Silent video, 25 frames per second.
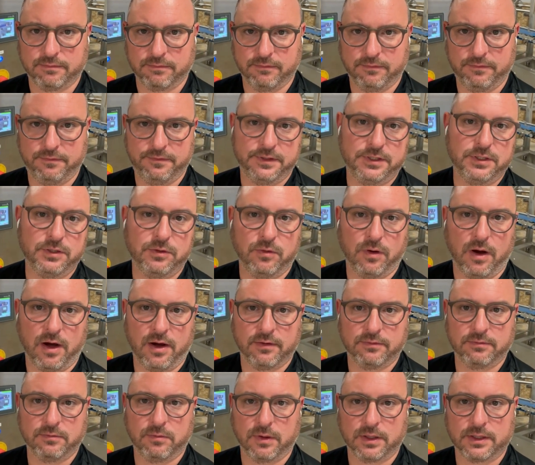view
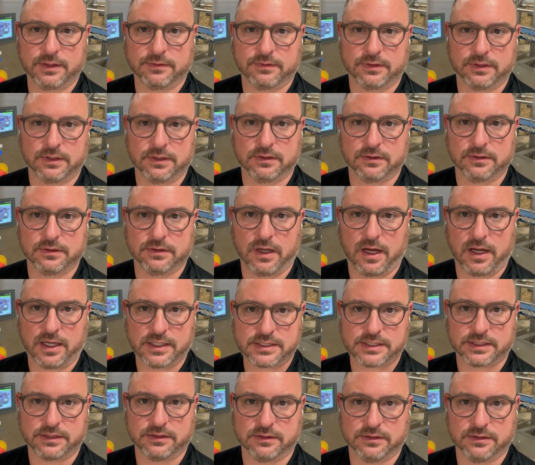of one of our
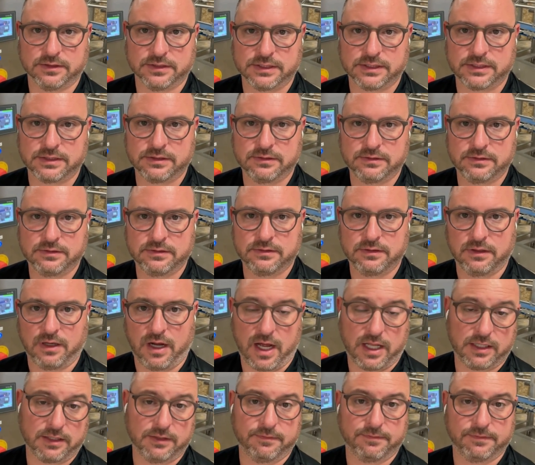Huskers
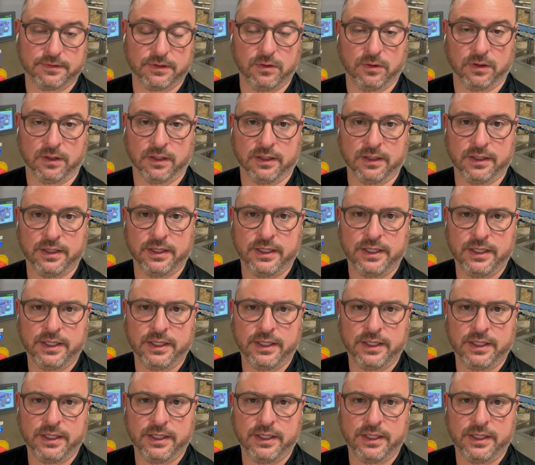on the floor.